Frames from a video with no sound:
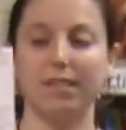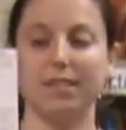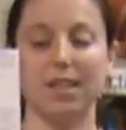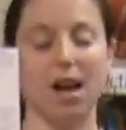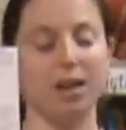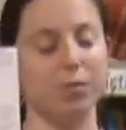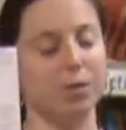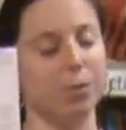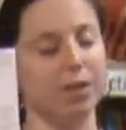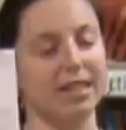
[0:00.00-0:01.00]
slot
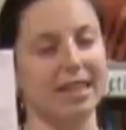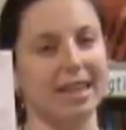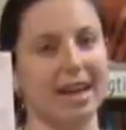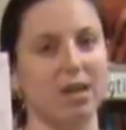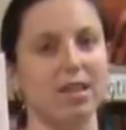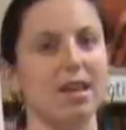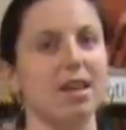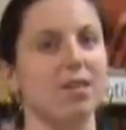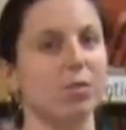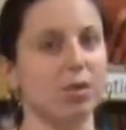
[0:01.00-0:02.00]
where it pointed that out.
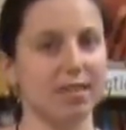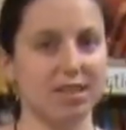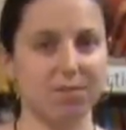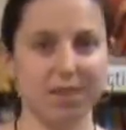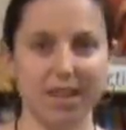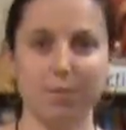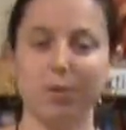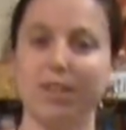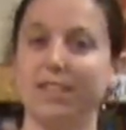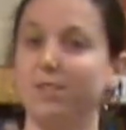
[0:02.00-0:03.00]
Of course, that's
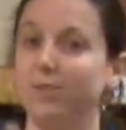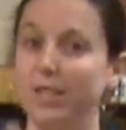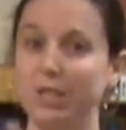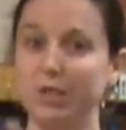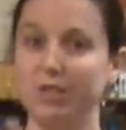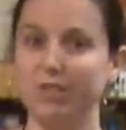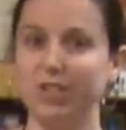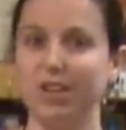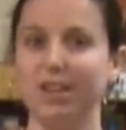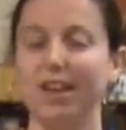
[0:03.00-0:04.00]
available and it's a feature of
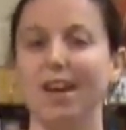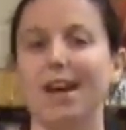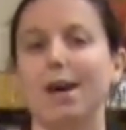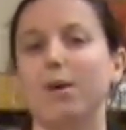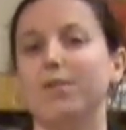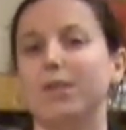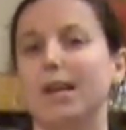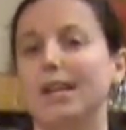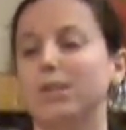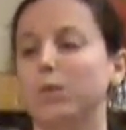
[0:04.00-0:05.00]
the Nook. However,
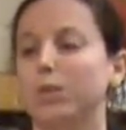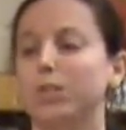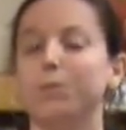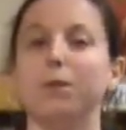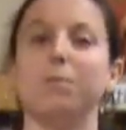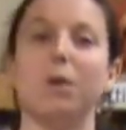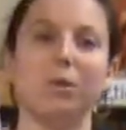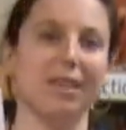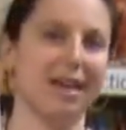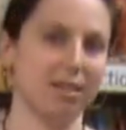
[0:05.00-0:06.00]
I don't want to
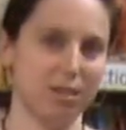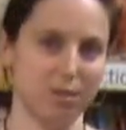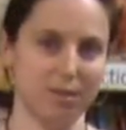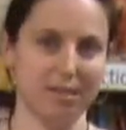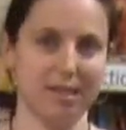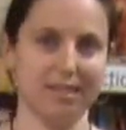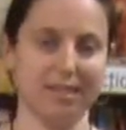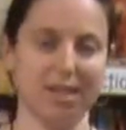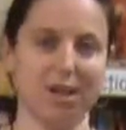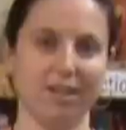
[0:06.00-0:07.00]
promote that to students
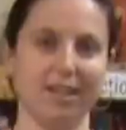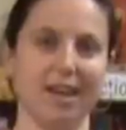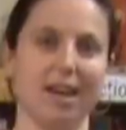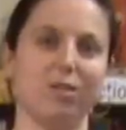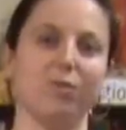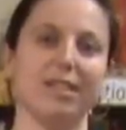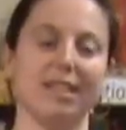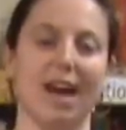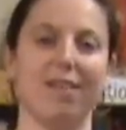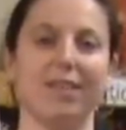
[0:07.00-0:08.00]
necessarily and
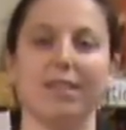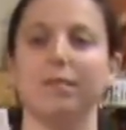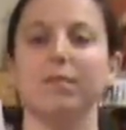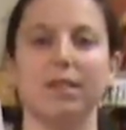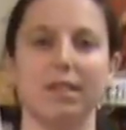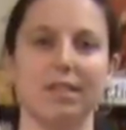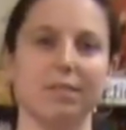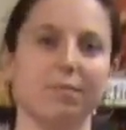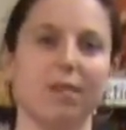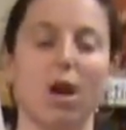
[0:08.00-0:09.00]
risk having
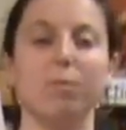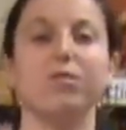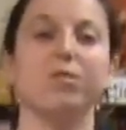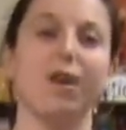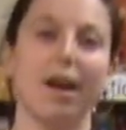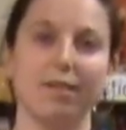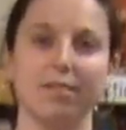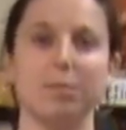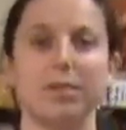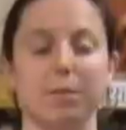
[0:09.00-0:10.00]
harmful
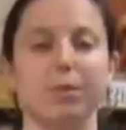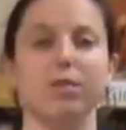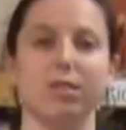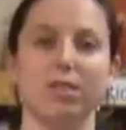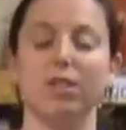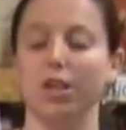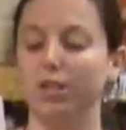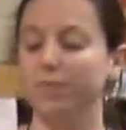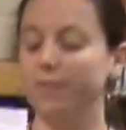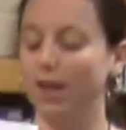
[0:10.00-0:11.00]
files be uploaded to the Nook.